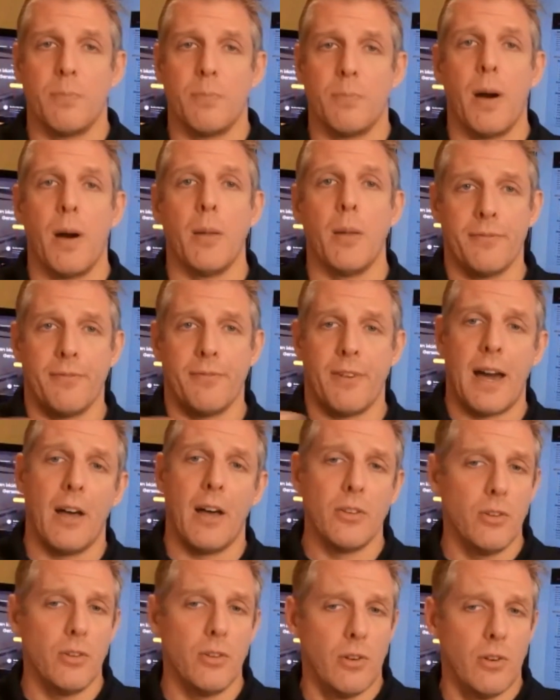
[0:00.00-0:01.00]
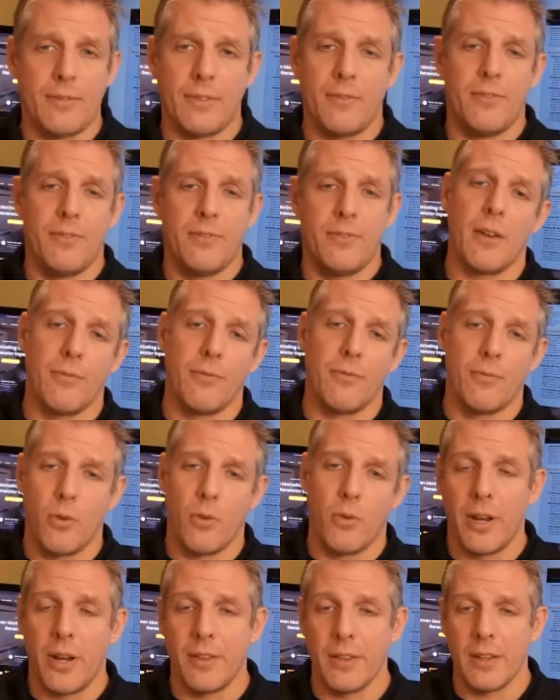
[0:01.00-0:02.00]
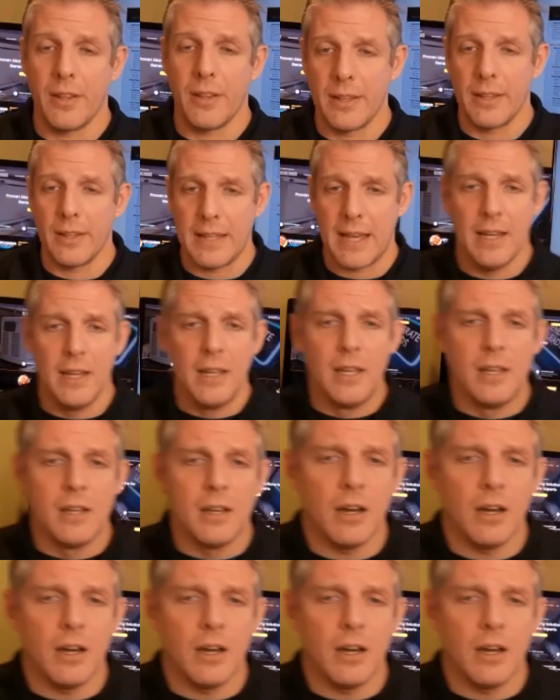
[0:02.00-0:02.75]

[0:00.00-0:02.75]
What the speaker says: is a public file. You don't have to fill out a form or anything like that.